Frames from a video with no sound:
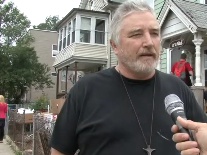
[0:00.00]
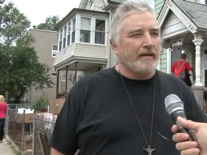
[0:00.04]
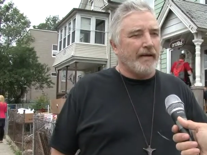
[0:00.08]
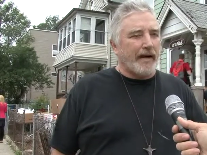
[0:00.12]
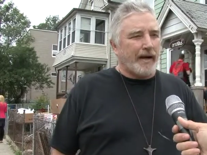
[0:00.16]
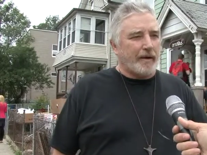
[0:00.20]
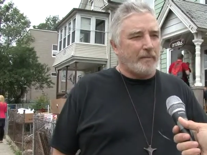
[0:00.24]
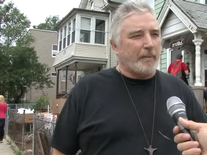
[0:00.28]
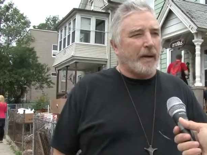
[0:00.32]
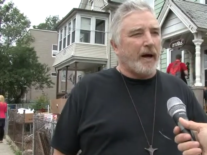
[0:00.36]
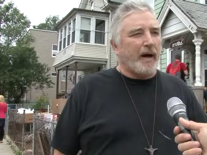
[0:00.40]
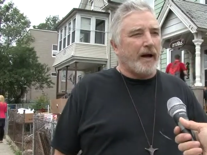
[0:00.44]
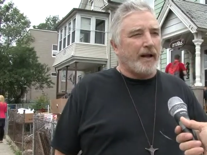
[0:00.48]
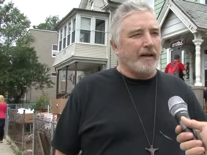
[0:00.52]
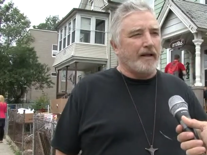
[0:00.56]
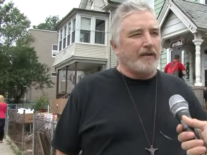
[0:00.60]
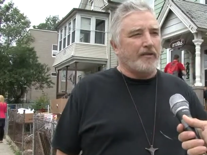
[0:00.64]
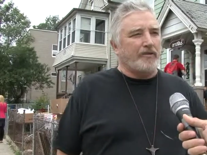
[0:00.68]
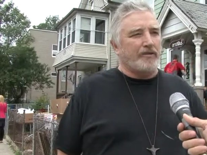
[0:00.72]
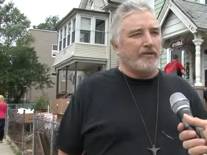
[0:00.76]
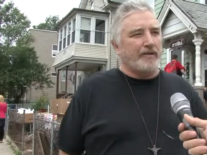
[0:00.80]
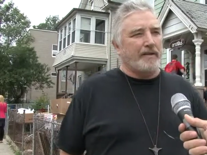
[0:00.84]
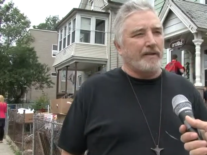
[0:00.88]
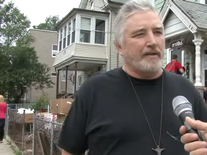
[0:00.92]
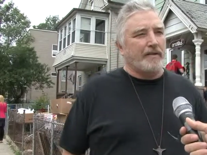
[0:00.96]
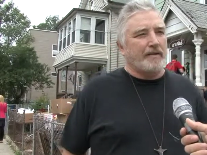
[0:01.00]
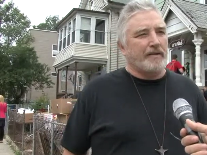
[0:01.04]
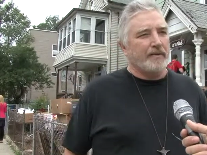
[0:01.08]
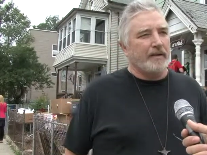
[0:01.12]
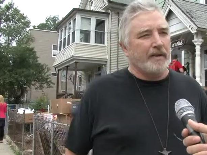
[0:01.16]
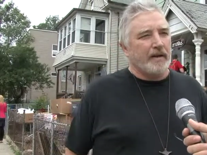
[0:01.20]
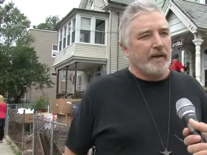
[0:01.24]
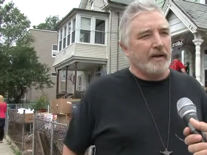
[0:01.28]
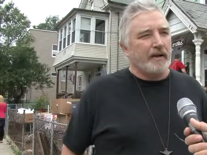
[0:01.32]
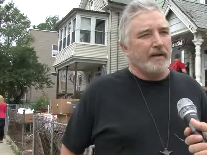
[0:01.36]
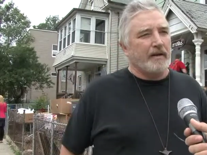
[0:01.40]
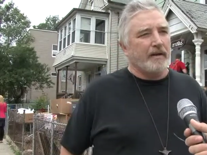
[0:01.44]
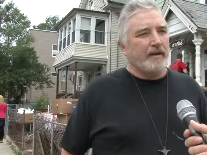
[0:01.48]
that policy,
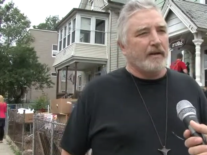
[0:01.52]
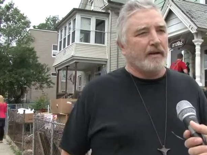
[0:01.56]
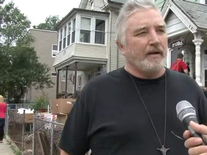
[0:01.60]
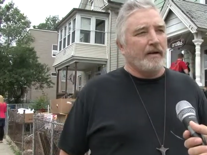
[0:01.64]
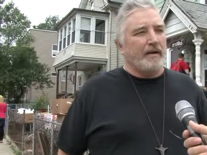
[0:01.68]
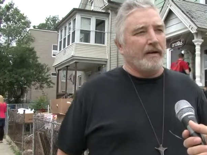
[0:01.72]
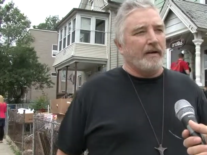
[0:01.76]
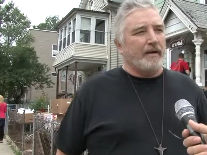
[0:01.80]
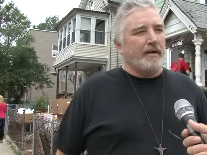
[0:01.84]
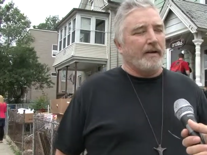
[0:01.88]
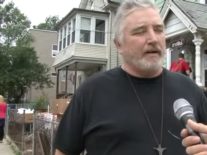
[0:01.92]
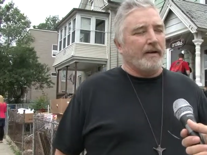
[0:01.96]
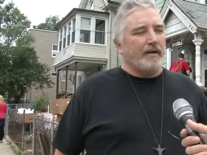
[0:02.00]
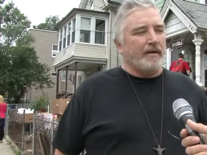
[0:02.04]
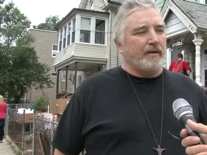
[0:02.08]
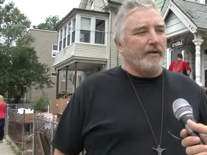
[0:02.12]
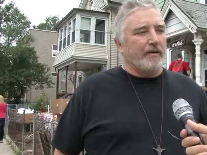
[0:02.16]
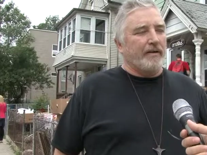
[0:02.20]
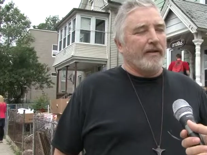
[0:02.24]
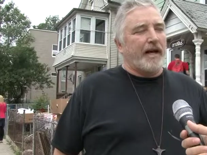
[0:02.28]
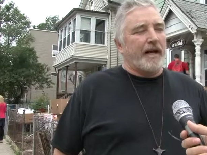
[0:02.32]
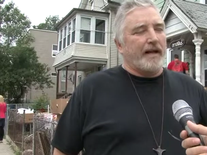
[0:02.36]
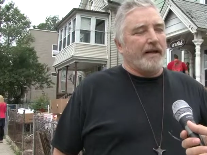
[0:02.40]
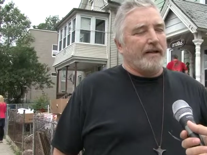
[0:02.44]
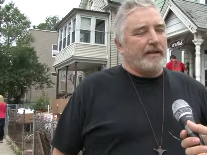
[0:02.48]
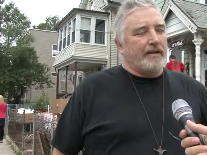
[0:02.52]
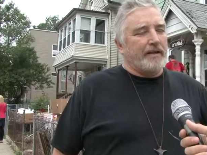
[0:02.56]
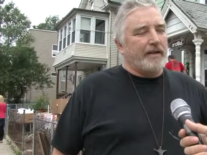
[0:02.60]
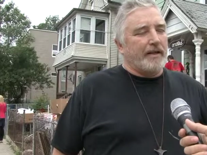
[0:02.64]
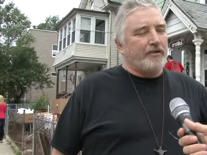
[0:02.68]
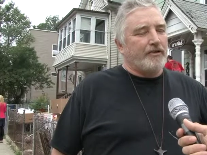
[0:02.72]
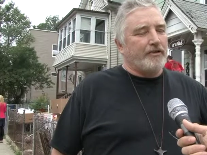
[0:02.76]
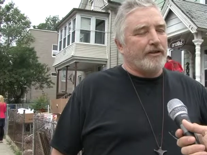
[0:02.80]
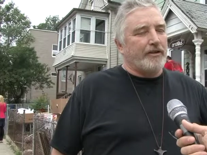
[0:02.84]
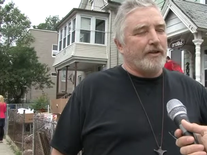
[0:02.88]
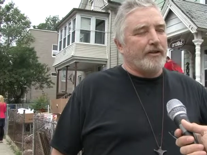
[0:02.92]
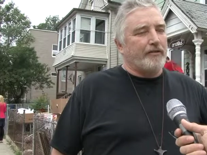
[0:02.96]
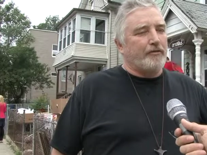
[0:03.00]
okay, or that
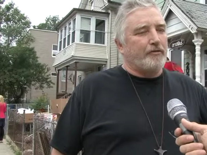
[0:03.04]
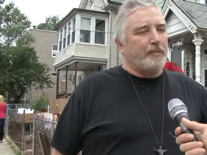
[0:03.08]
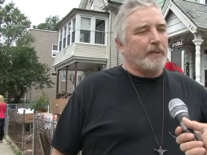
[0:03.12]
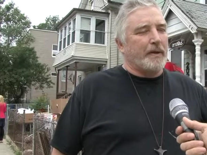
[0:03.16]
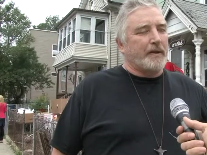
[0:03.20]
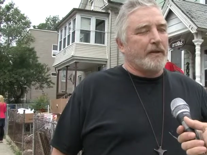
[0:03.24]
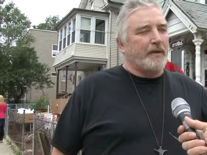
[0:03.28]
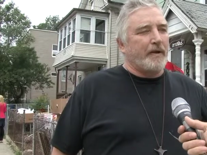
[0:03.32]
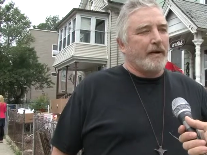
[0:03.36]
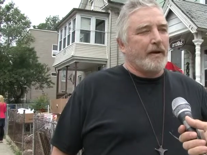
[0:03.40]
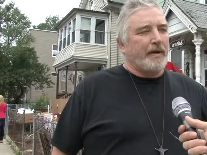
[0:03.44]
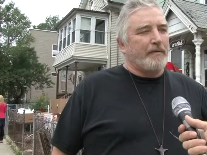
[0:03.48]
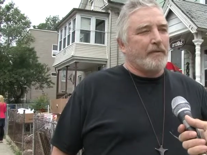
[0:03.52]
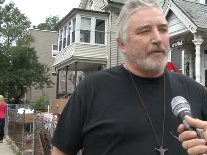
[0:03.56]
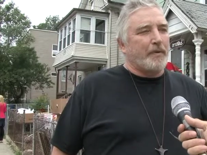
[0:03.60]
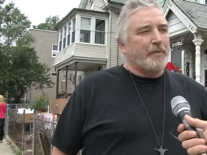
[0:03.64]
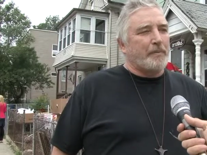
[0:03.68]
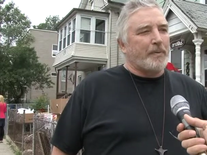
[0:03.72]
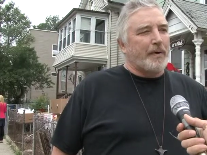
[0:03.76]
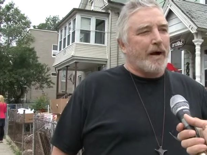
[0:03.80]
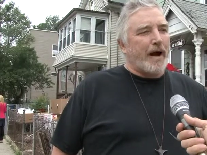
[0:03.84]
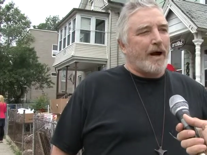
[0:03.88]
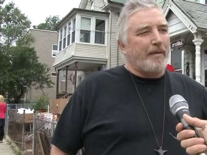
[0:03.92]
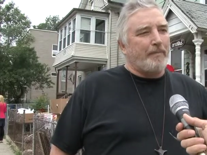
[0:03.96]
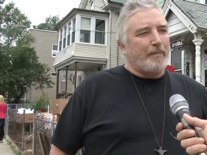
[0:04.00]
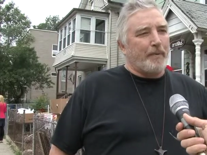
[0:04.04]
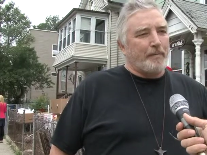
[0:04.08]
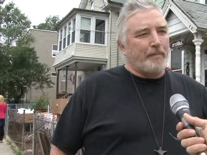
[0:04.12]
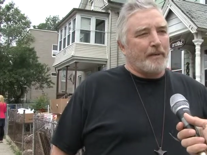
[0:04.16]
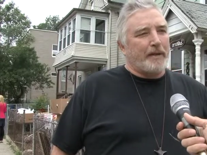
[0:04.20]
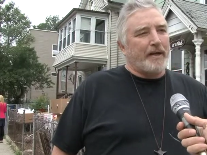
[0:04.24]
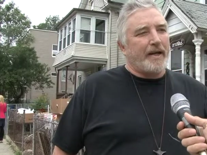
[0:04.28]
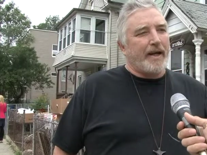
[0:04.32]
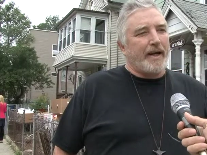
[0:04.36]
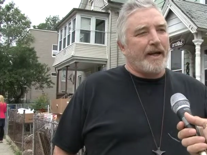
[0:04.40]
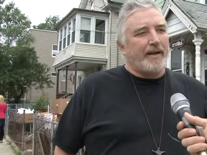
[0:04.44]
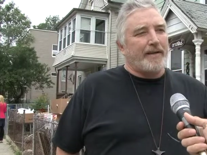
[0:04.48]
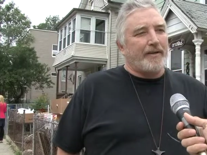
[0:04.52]
initiative. But the problem
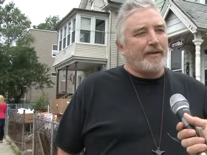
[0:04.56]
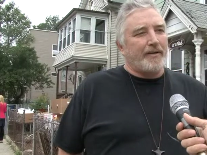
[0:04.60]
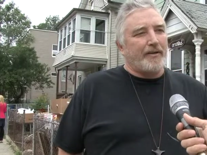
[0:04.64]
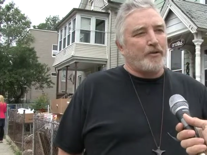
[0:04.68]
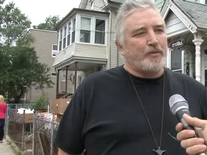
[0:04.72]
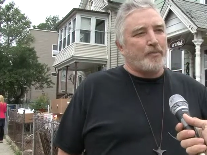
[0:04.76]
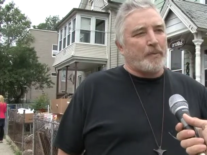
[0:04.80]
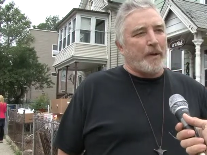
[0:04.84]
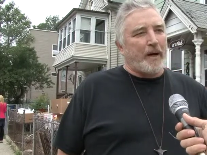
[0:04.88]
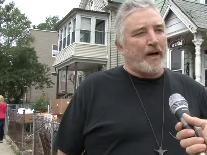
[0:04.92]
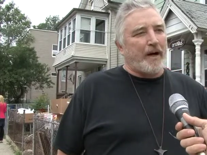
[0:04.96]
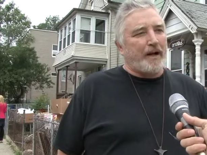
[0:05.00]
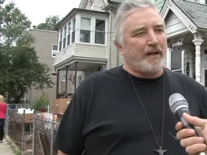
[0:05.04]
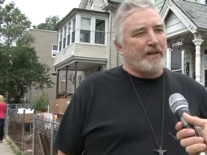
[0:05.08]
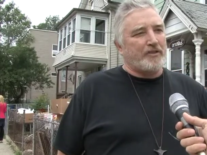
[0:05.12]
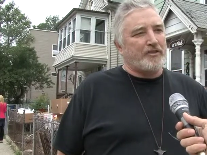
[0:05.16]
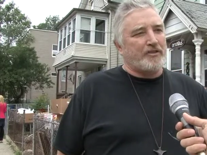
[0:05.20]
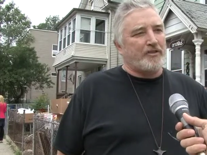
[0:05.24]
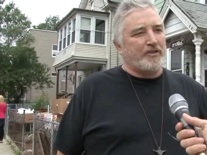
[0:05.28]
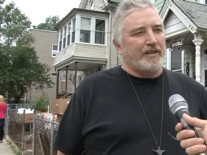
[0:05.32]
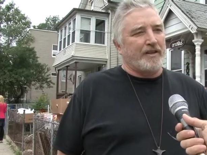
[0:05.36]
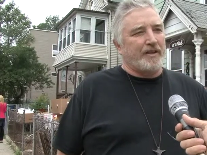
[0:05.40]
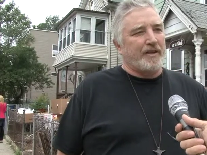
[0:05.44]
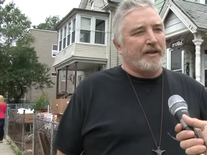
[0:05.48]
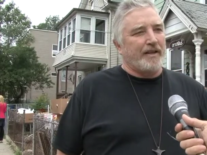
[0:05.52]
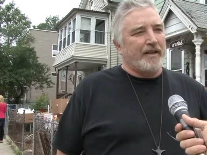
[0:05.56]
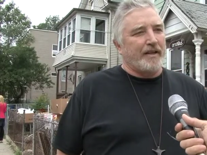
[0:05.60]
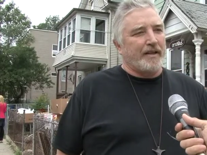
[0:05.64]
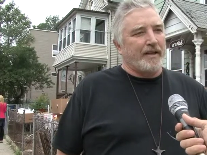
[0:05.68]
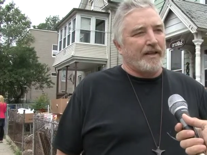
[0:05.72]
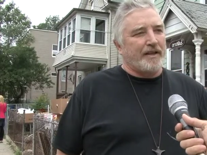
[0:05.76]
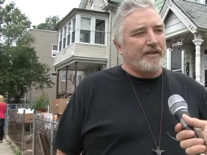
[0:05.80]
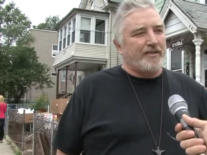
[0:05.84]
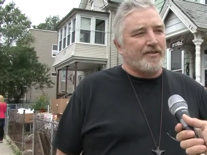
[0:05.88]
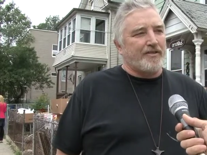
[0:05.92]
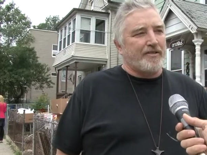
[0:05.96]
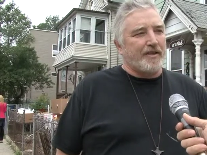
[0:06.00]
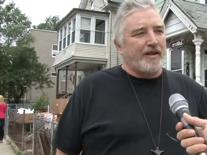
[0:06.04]
again is policy.
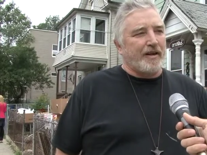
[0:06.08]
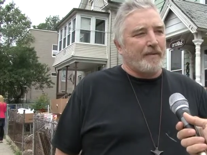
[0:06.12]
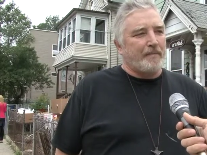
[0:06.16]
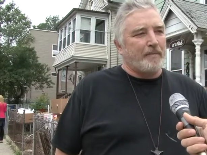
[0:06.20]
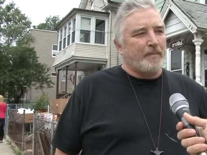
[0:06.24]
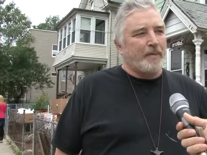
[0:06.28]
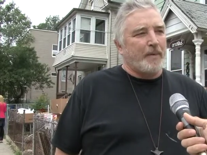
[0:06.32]
It's